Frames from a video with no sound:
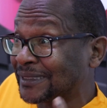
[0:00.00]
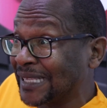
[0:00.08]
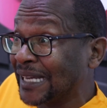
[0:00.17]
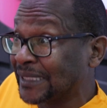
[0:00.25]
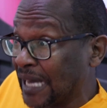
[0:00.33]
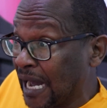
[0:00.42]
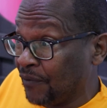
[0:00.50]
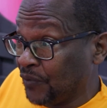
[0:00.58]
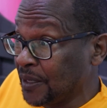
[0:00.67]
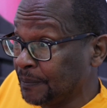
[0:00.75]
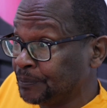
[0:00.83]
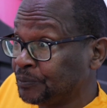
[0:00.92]
start
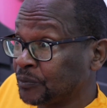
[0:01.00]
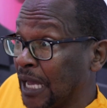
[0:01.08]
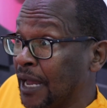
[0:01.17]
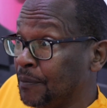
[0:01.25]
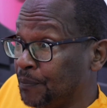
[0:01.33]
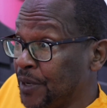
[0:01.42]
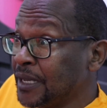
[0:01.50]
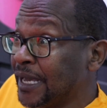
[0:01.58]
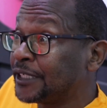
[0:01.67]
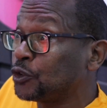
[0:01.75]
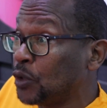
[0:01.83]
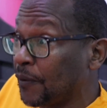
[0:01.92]
having and bring
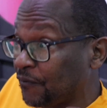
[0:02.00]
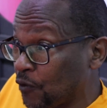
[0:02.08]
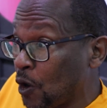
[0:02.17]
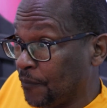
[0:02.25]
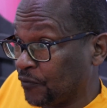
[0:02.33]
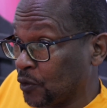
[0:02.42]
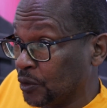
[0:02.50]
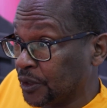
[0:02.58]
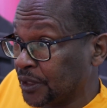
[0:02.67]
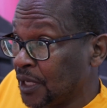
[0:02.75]
it to the forefront.